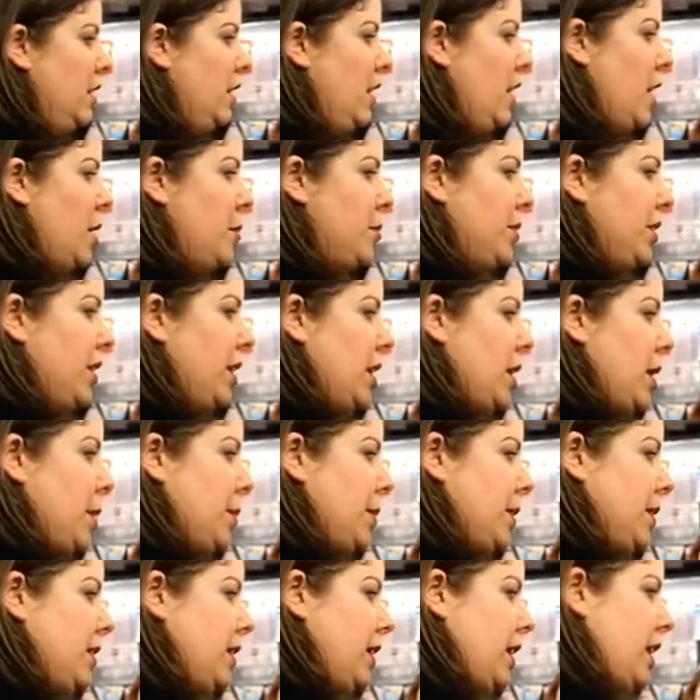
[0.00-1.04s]
and bring it up.
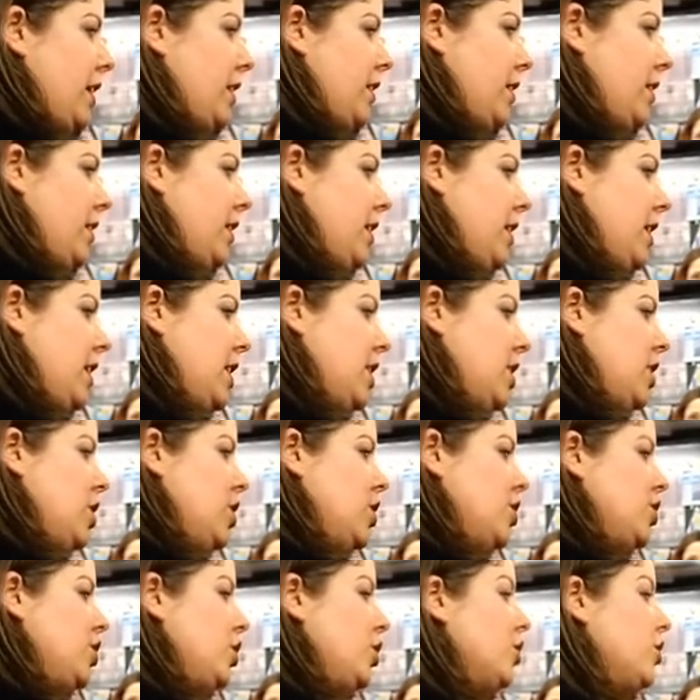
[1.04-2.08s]

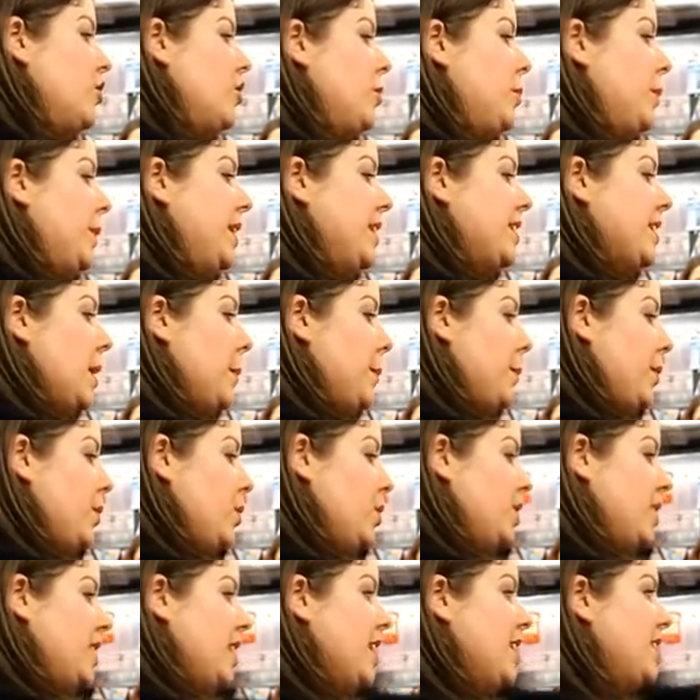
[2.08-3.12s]
So you're going to repeat that
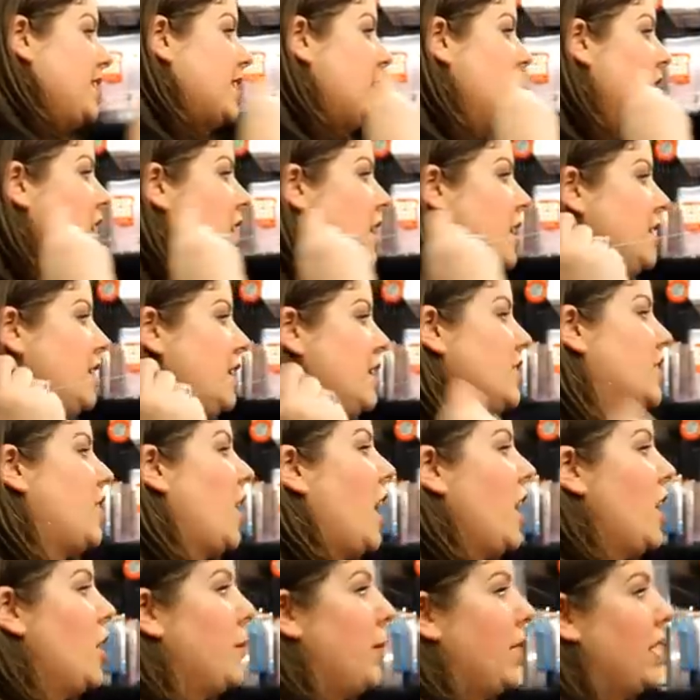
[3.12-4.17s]
process the
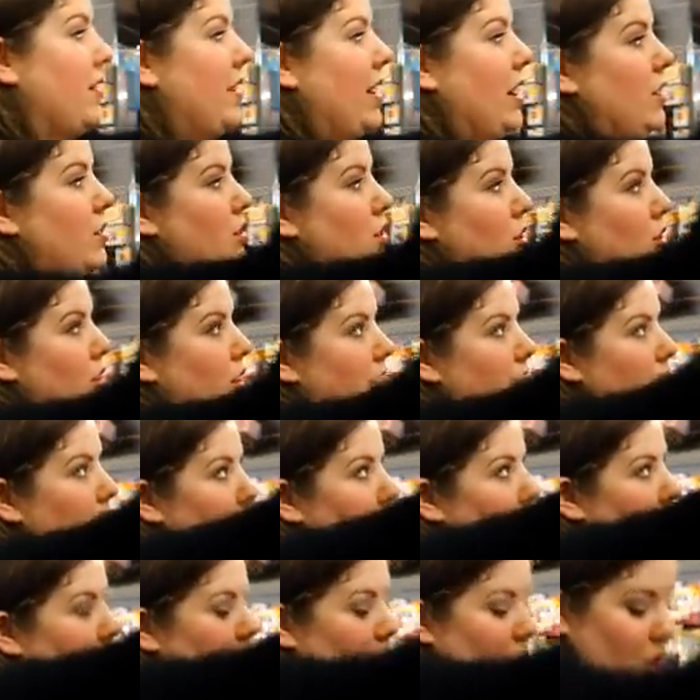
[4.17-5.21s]
entire way around. You're going to
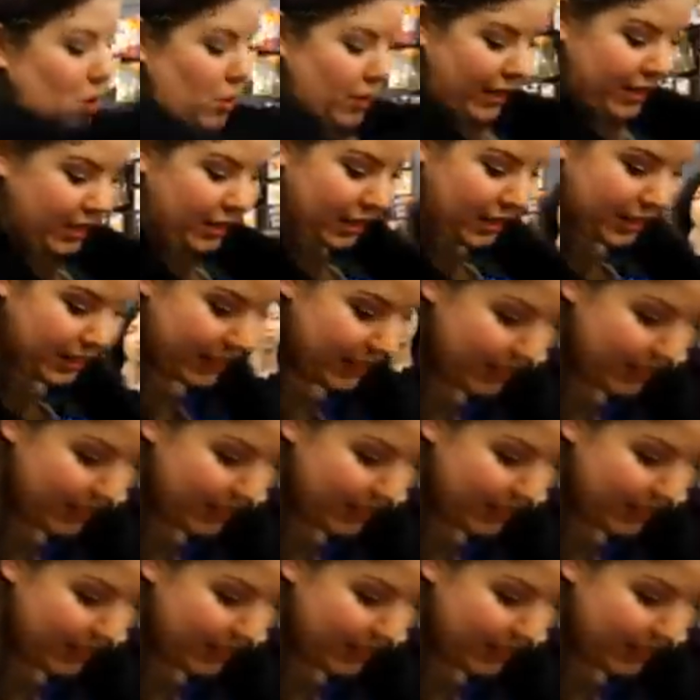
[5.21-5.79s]
keep on going, and I